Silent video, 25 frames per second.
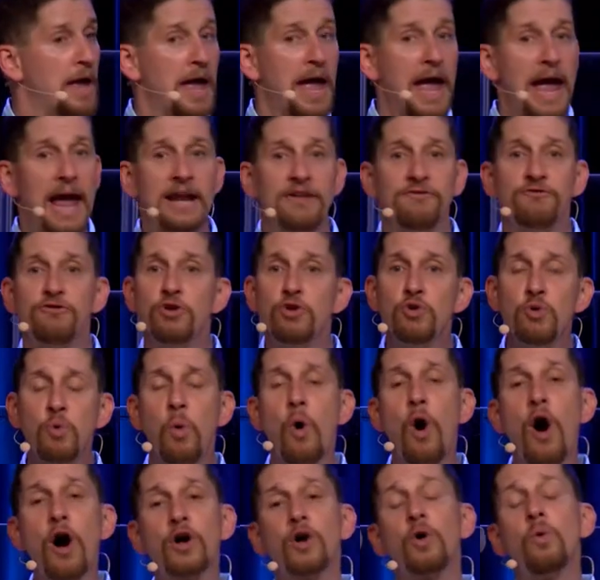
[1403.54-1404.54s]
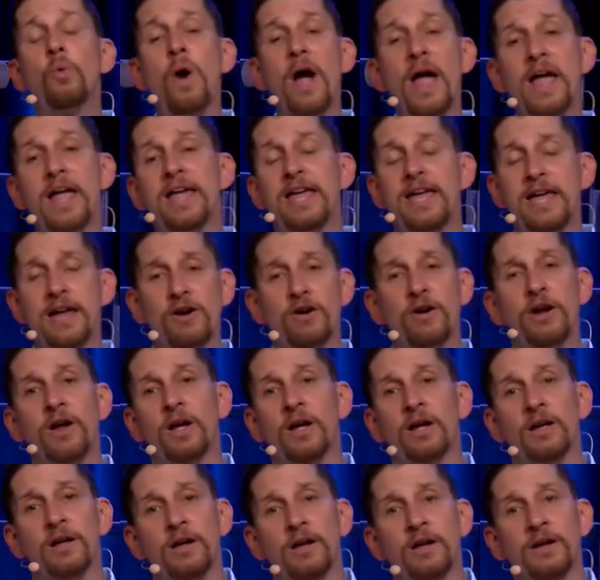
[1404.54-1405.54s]
And if you walk away
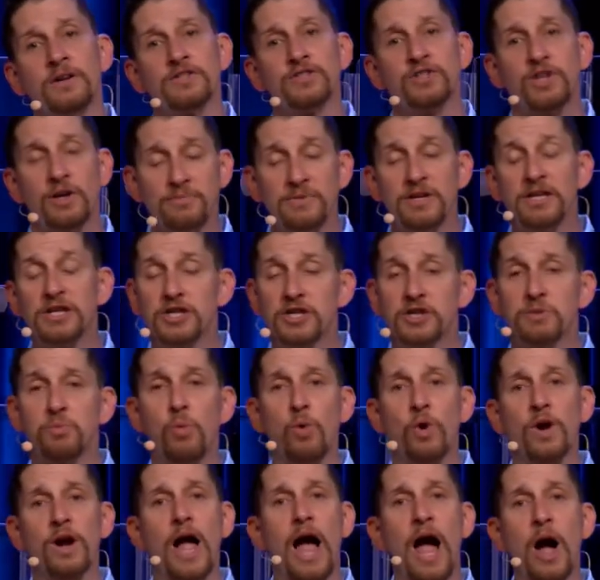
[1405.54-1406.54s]
hearing something this morning,